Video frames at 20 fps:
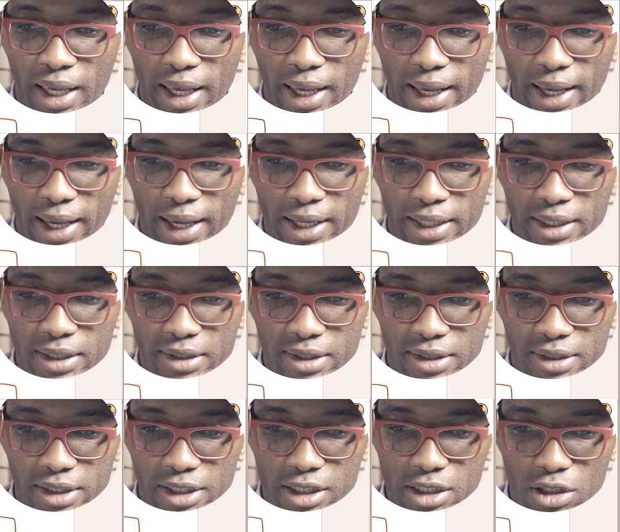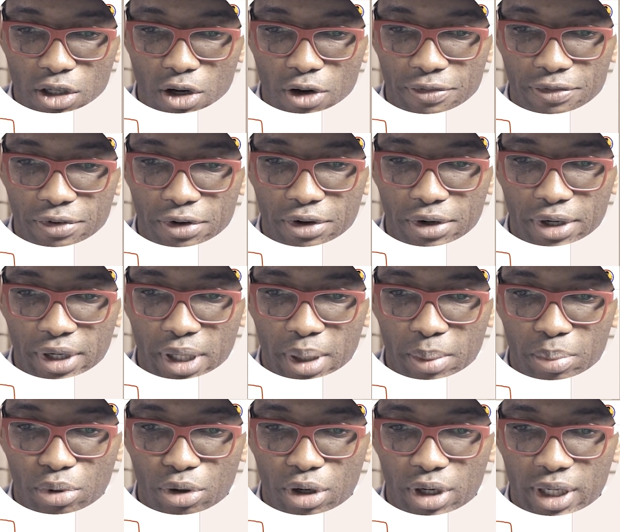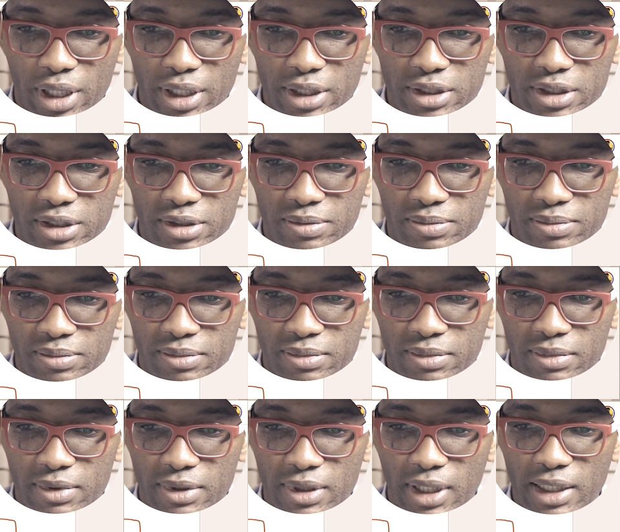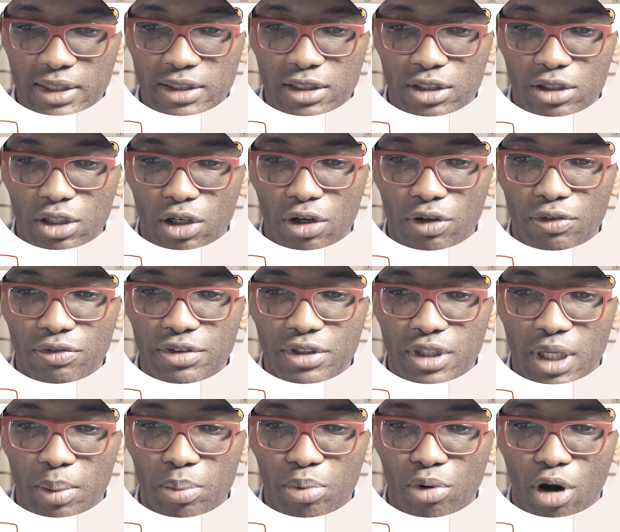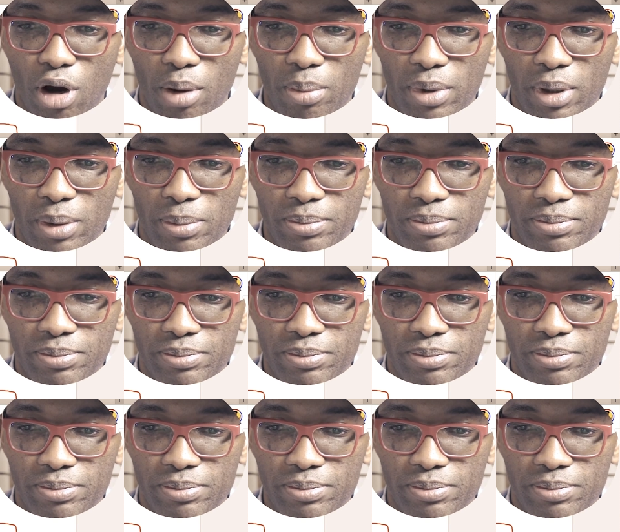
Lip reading: and is offering a product that solves a problem.